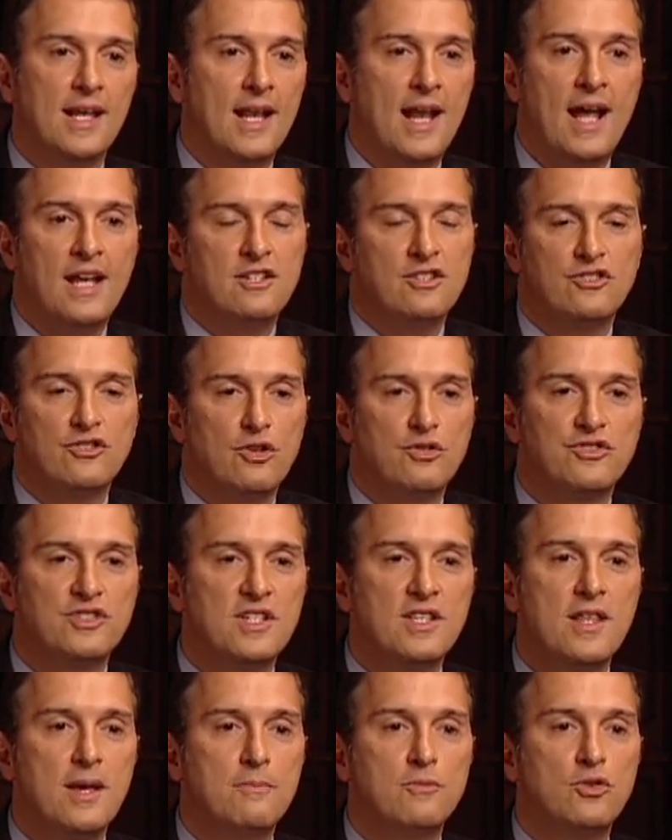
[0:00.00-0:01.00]
And I just don't
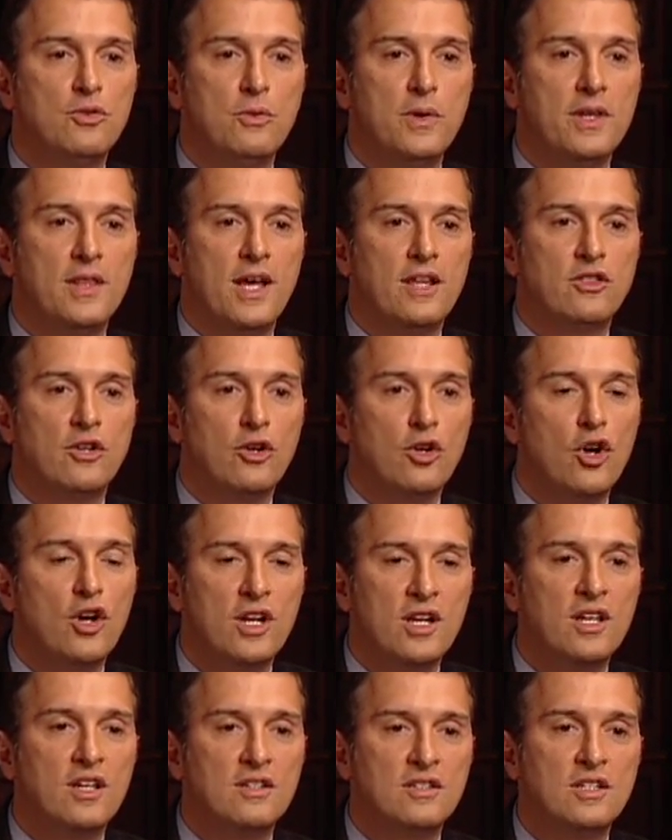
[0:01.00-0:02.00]
see them doing that. They're
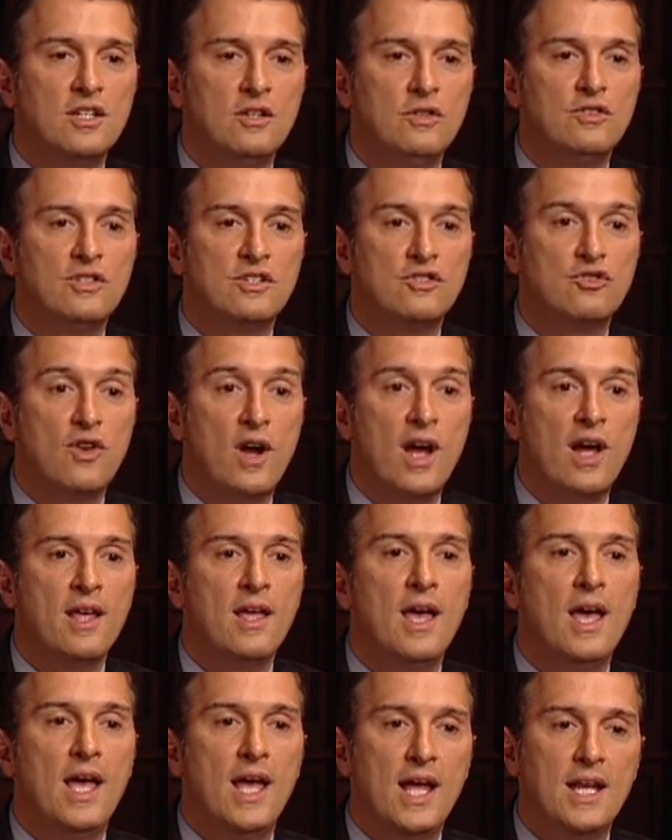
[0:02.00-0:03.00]
going to continue to try
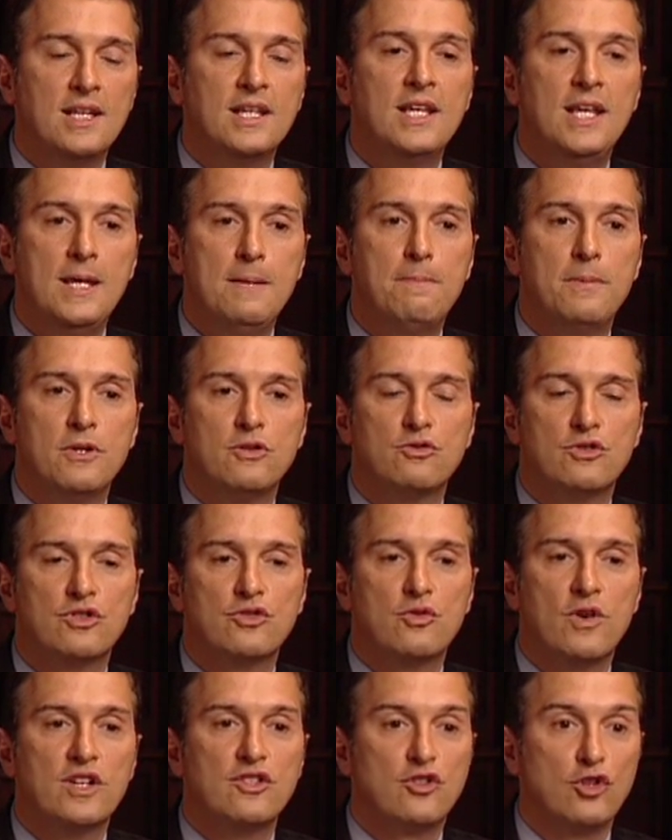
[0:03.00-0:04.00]
and keep
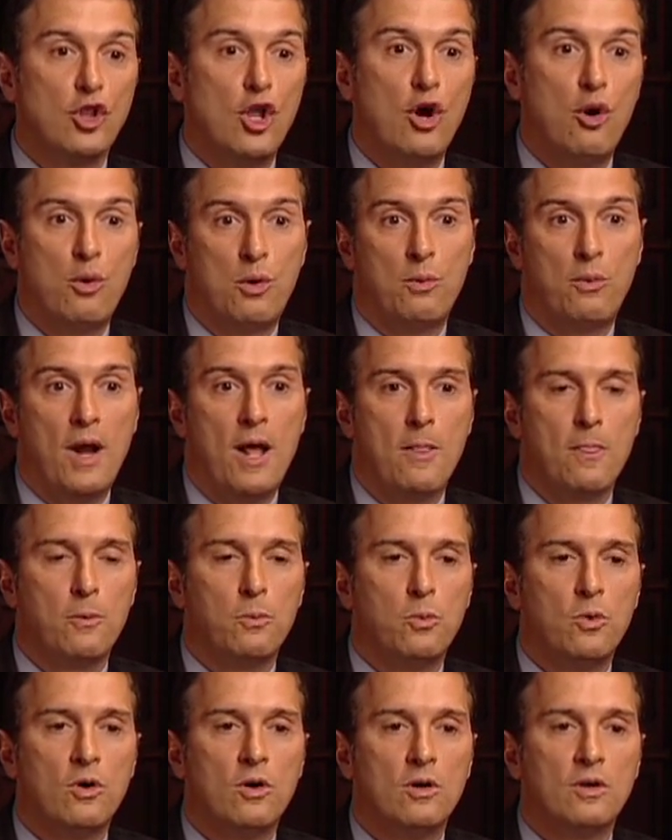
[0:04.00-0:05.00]
interest rates low around the
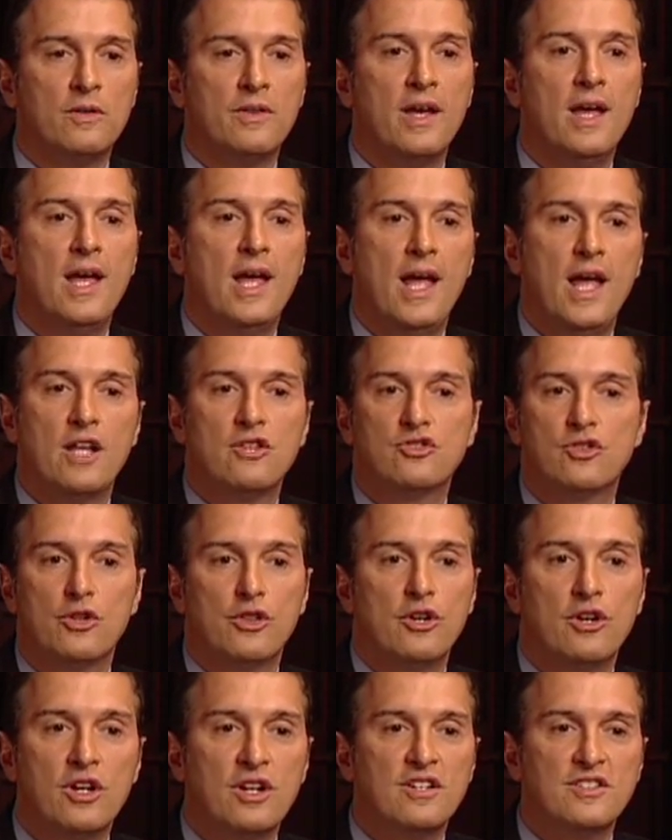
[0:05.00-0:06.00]
world. And so
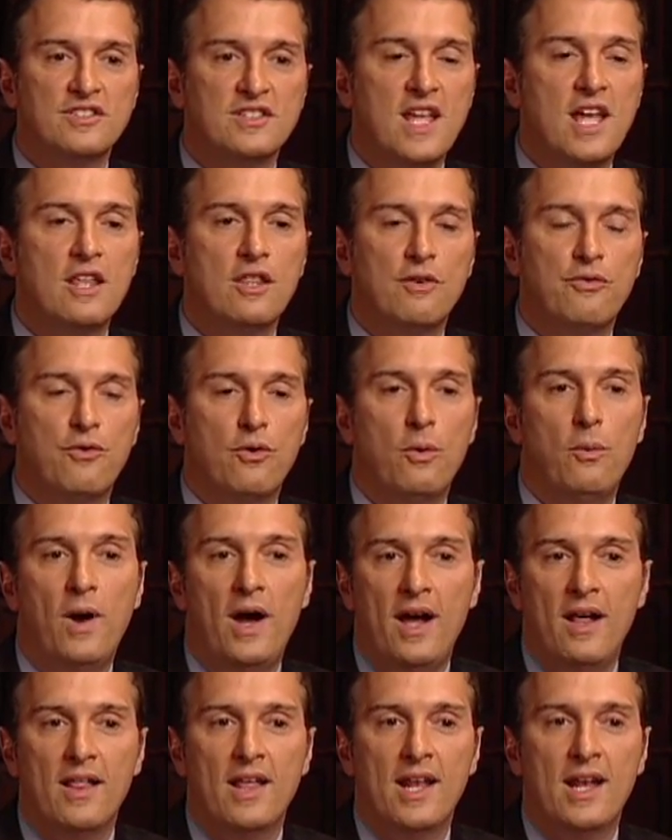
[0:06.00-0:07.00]
they're going to stay there for a
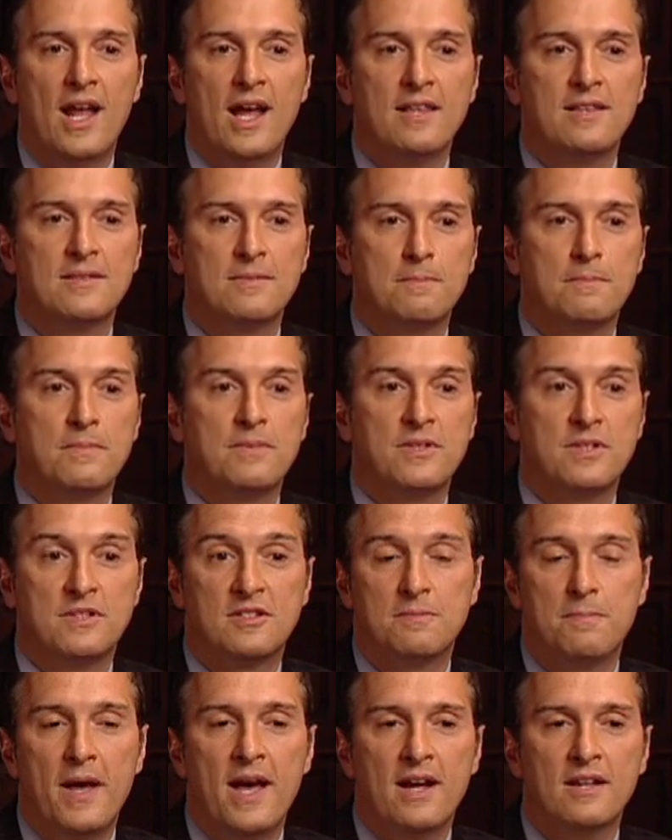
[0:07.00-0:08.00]
while. And I
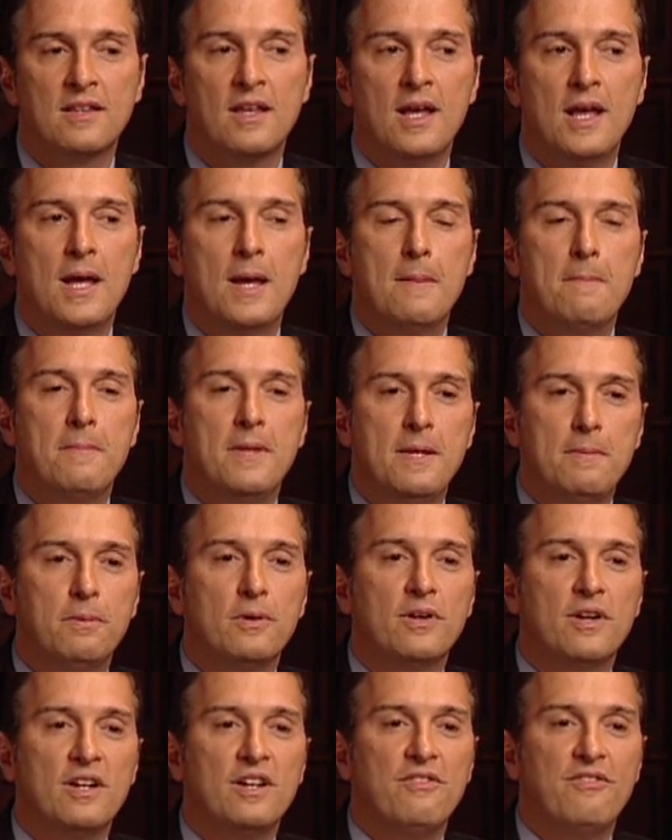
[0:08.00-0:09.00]
suspect
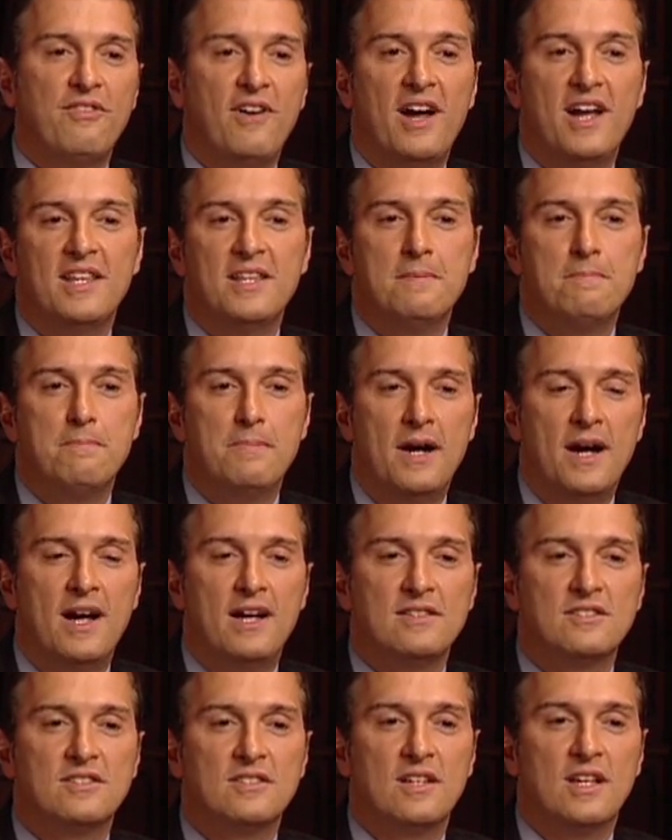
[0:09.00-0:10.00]
people are going to find that
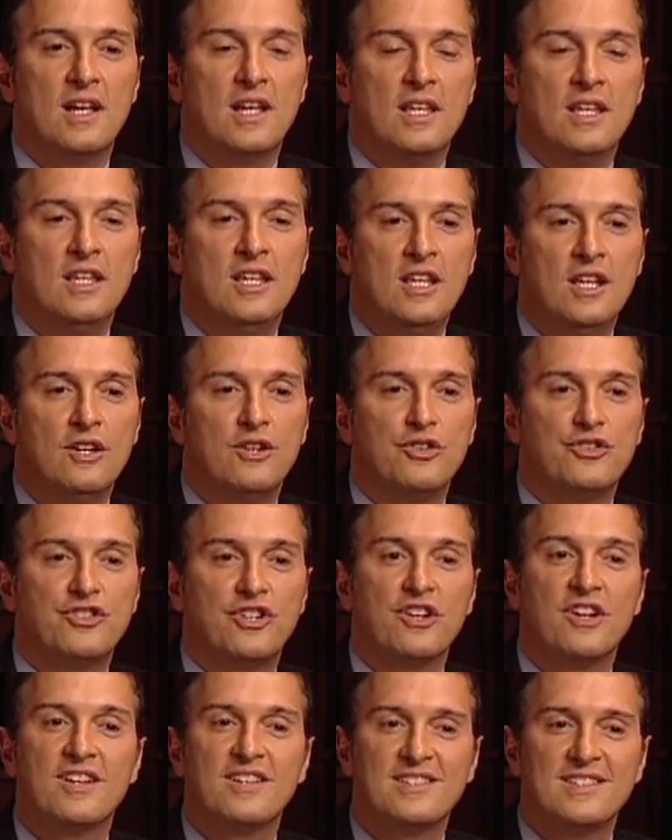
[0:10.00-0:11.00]
bonds yields
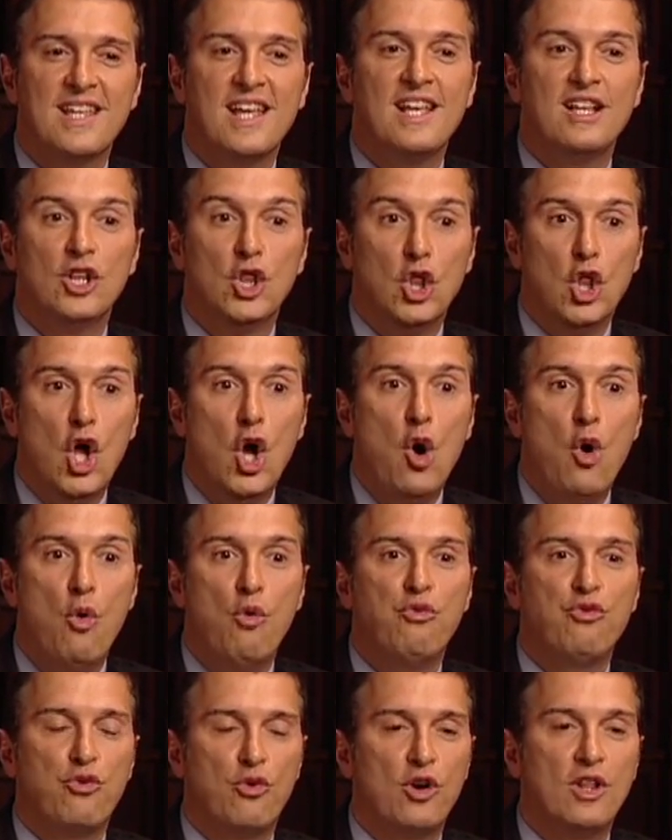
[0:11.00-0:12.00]
are going to stay
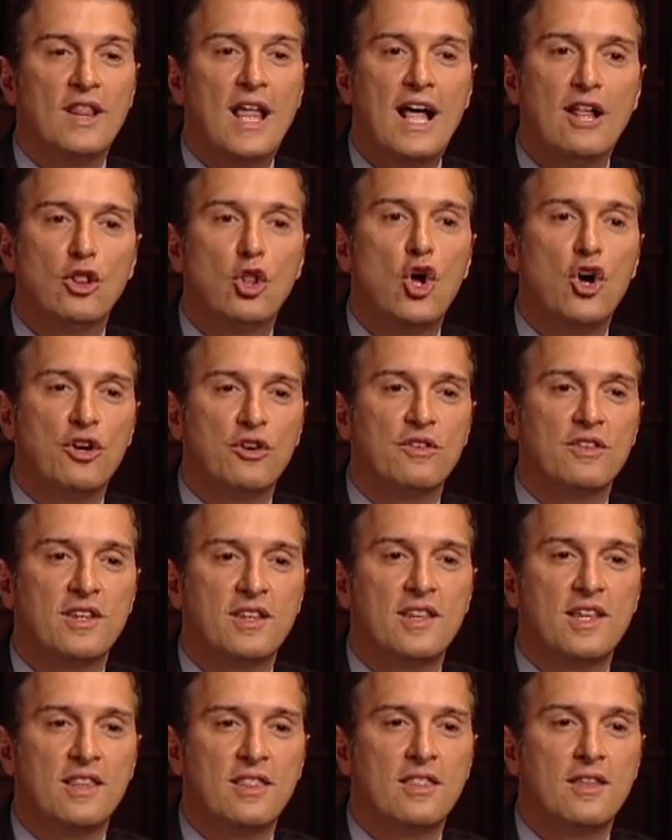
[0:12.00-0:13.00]
low for a lot longer
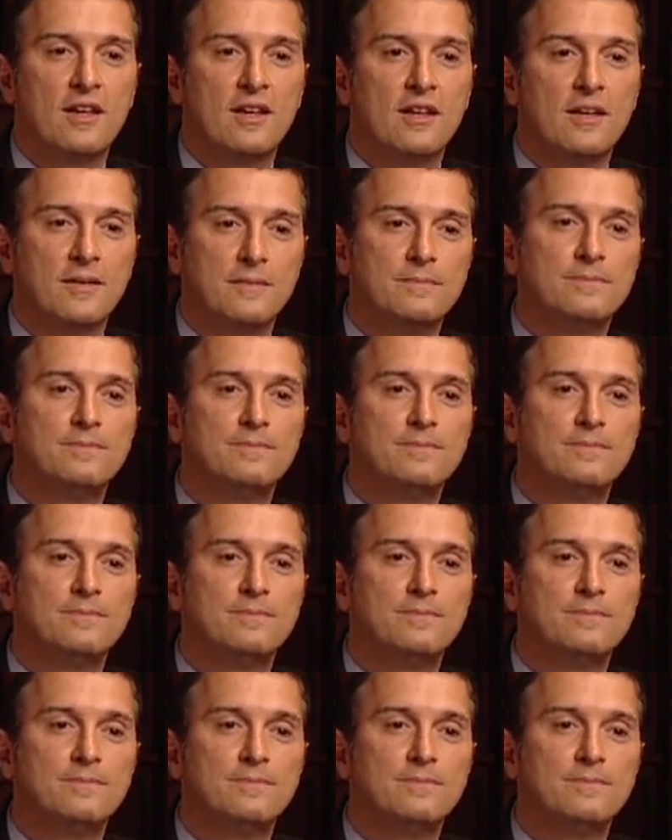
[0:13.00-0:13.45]
than they think.